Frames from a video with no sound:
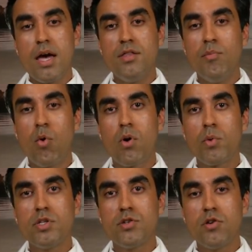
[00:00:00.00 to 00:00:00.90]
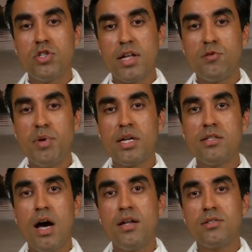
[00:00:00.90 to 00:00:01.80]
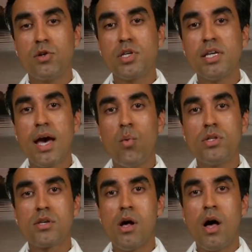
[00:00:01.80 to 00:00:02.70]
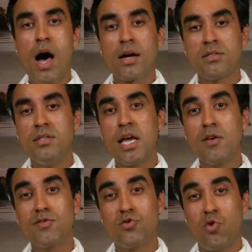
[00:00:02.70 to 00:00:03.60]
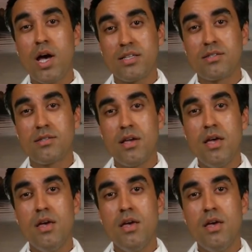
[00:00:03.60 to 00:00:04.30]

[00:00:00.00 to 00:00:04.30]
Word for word: And the more research that's being done is looking at what's called oxidative stress.